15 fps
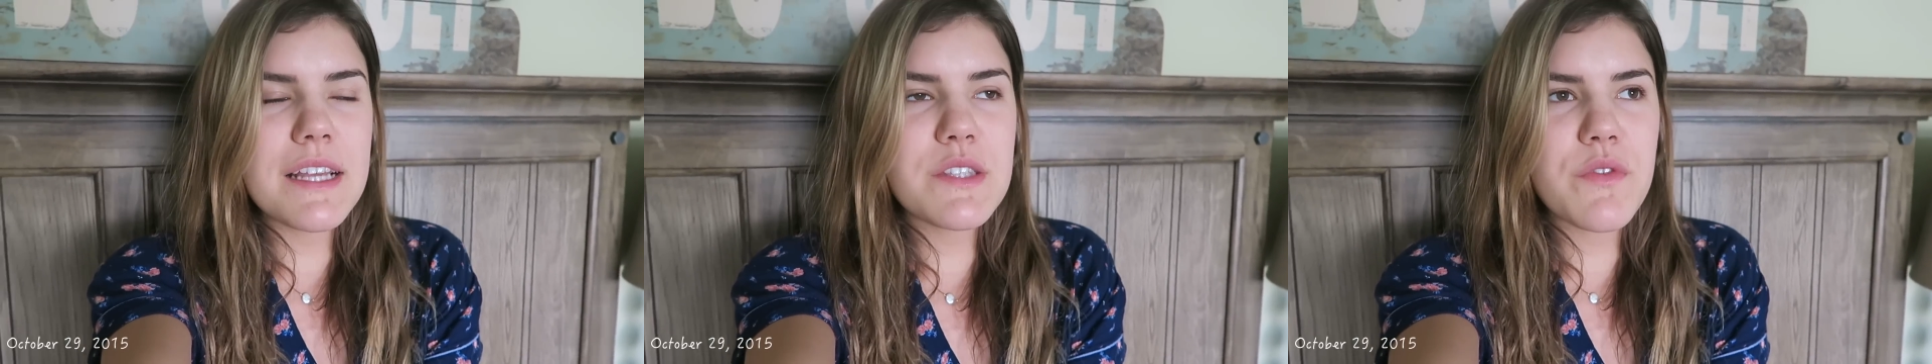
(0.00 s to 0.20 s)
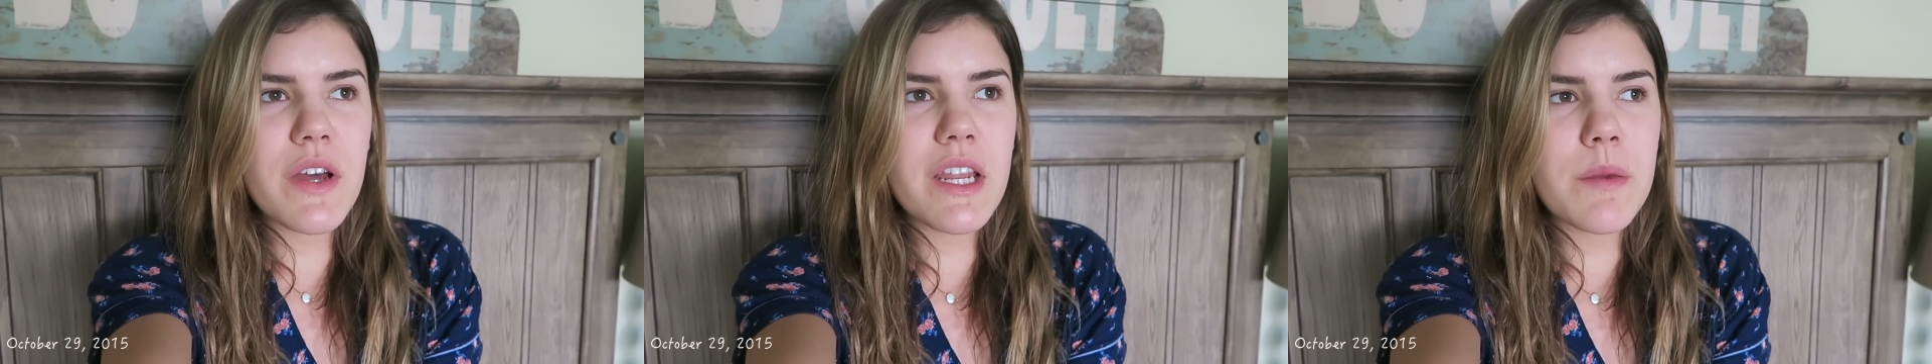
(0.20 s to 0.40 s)

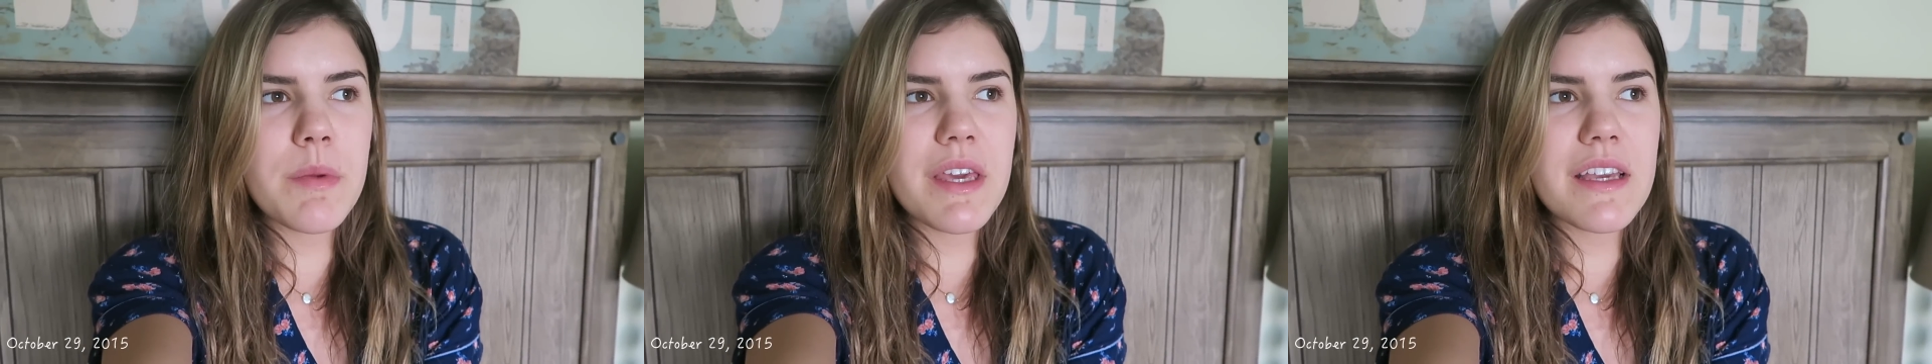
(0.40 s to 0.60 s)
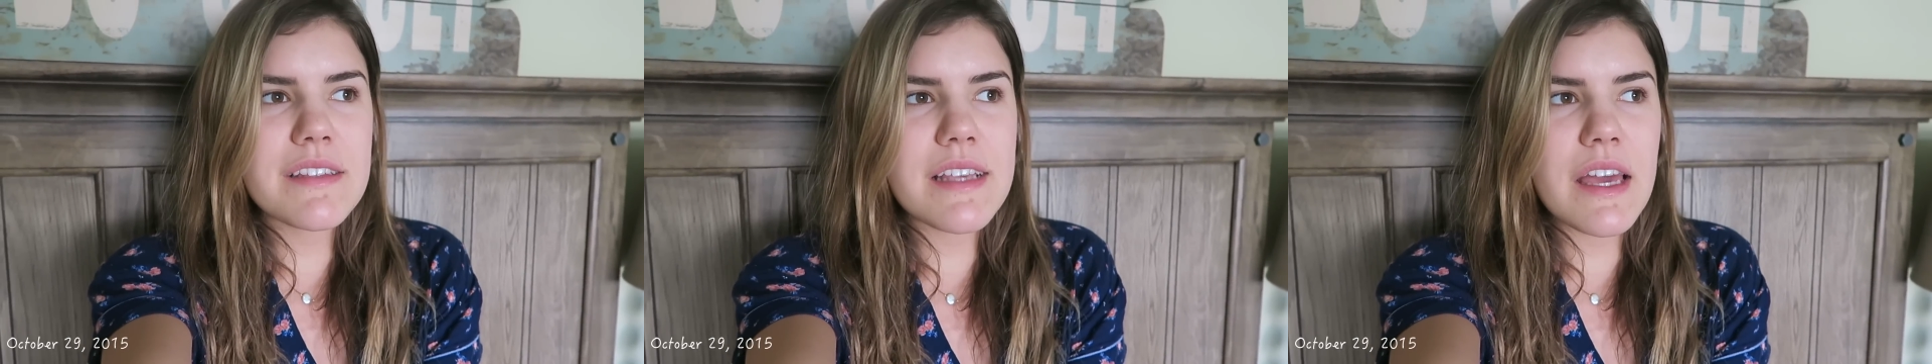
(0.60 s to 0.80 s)
It's funny
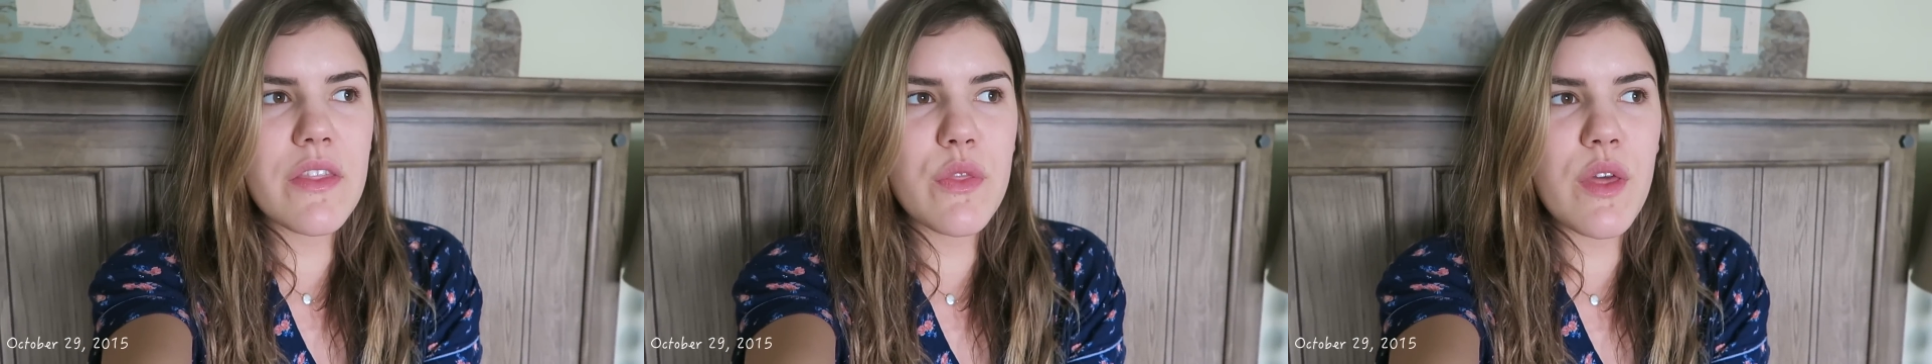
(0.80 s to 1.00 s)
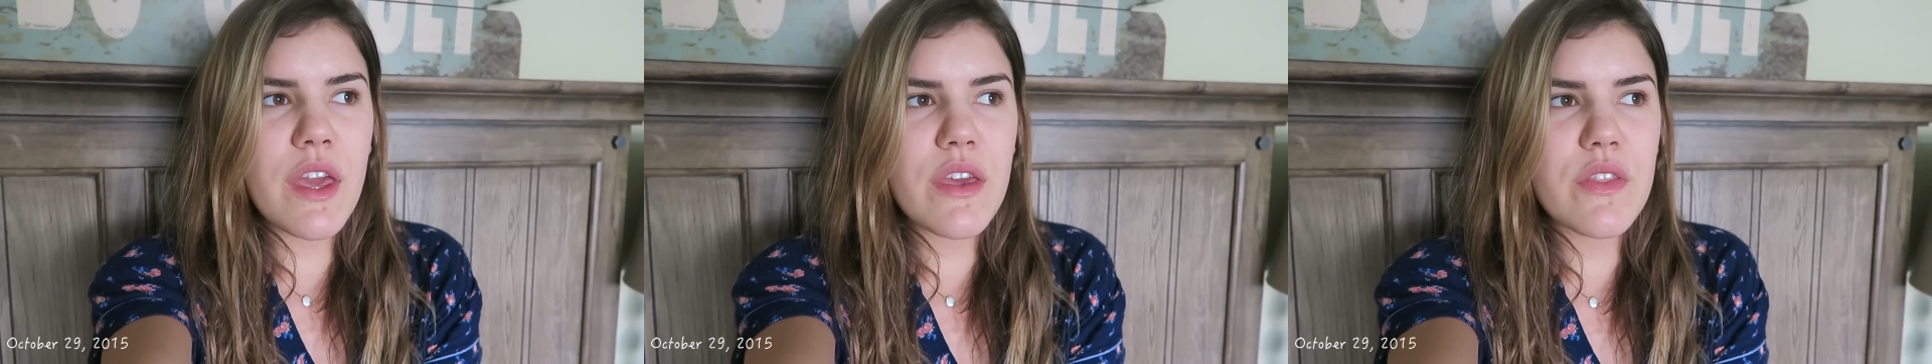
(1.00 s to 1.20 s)
because I
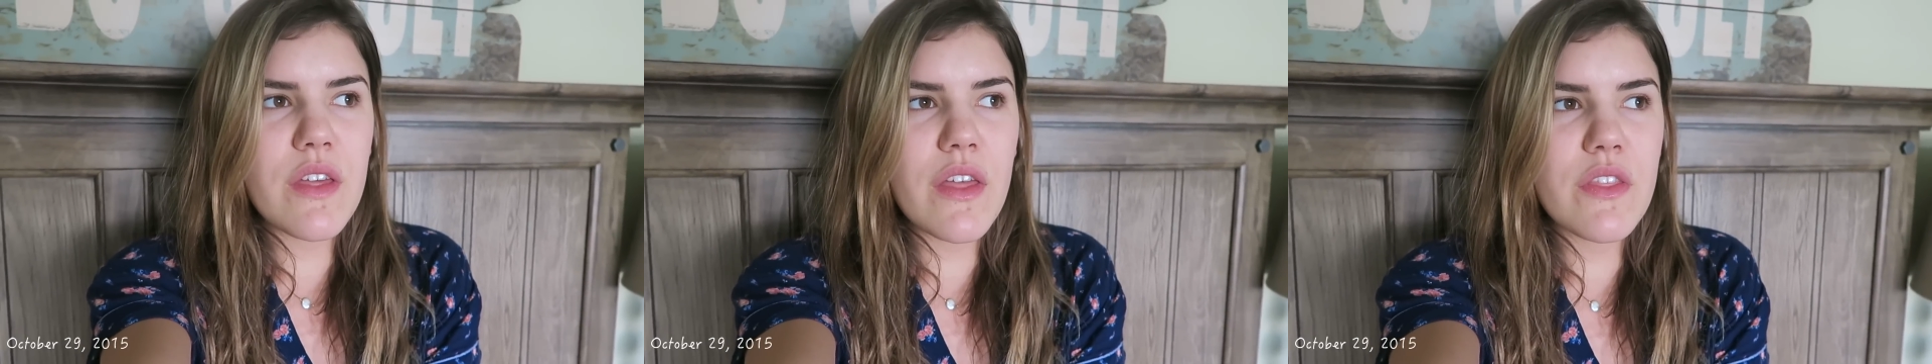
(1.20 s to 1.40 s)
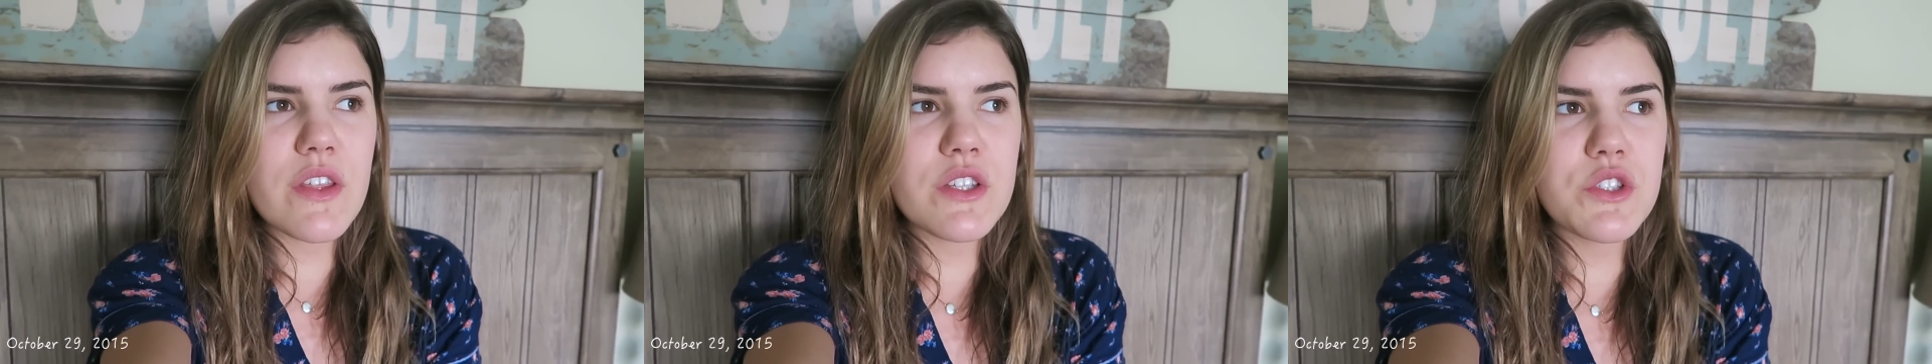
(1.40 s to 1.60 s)
think
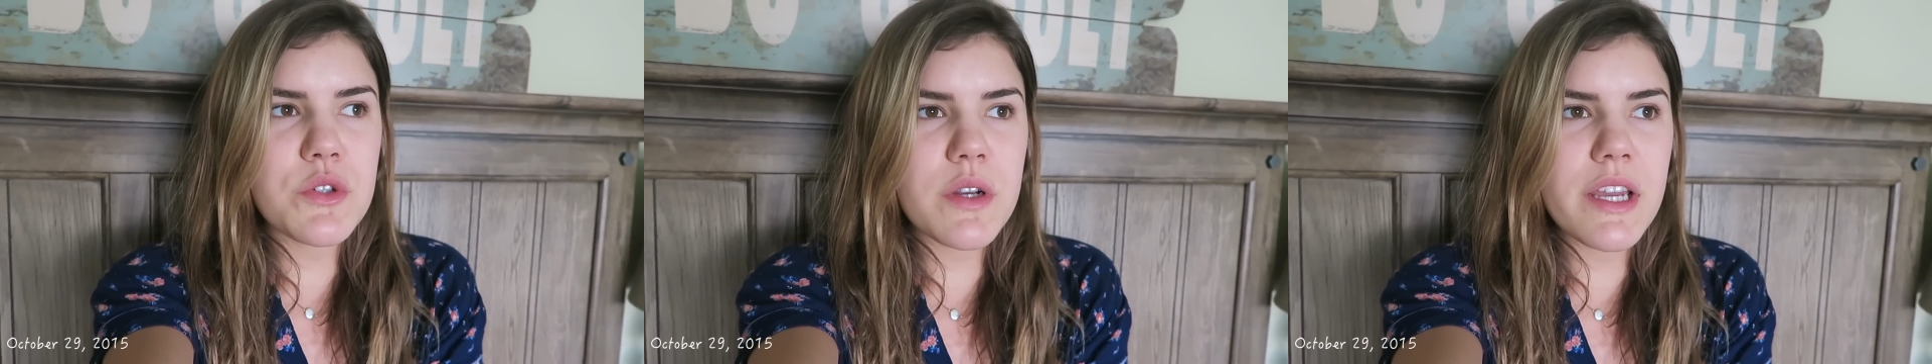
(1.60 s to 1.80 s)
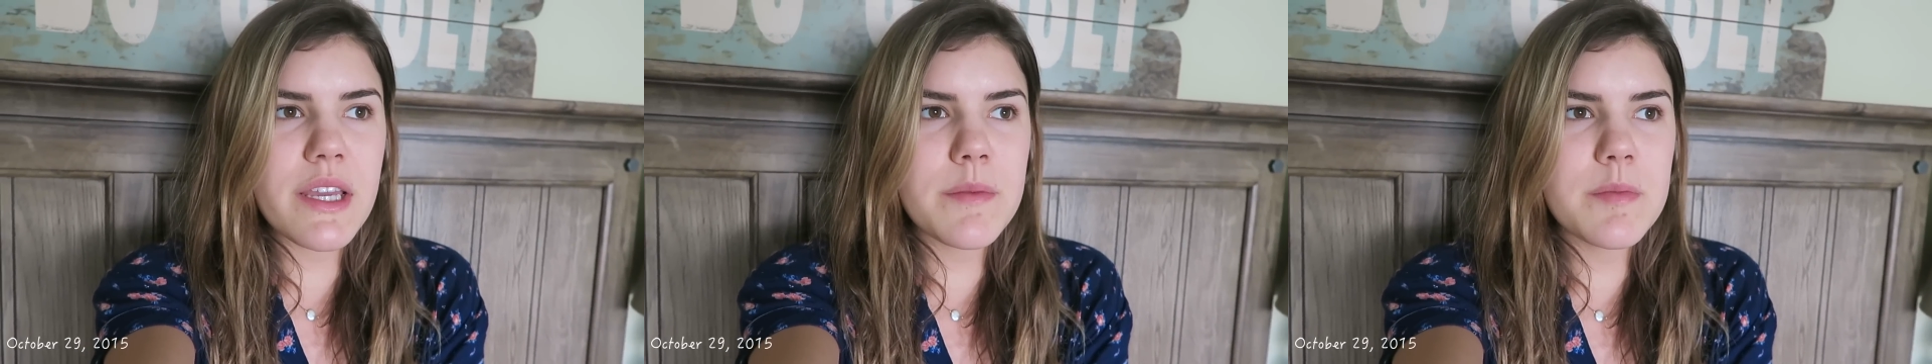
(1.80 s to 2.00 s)
that the
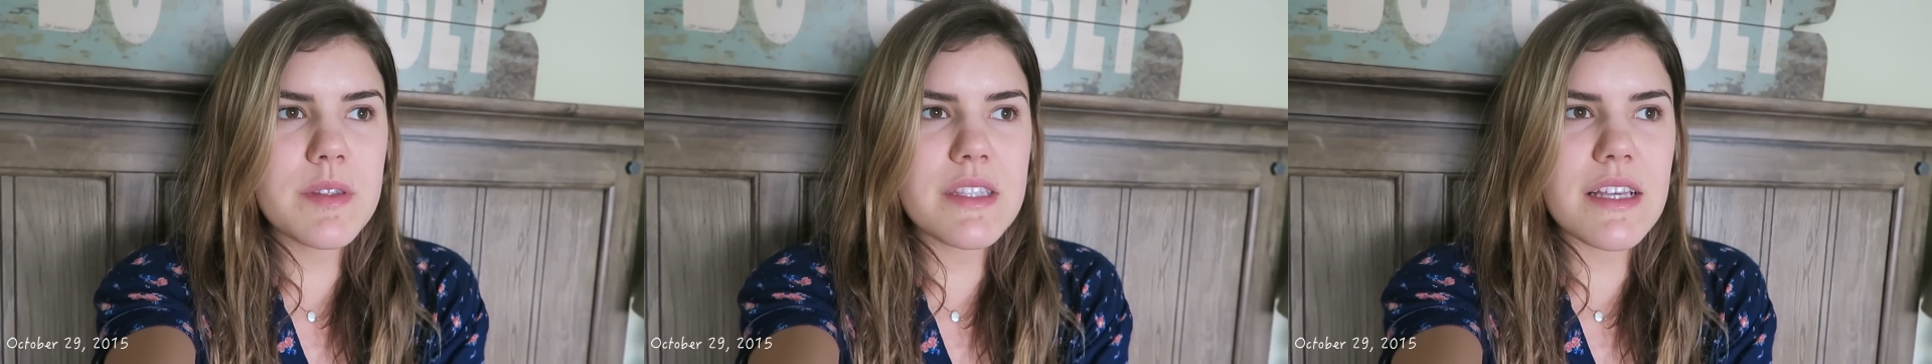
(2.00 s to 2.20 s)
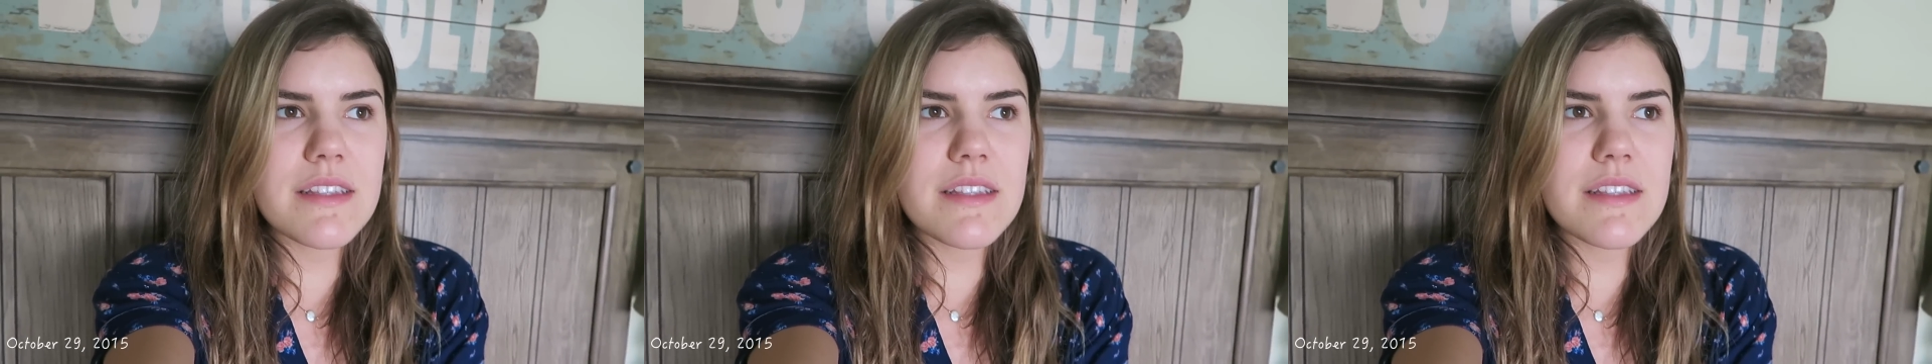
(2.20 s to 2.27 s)
dreams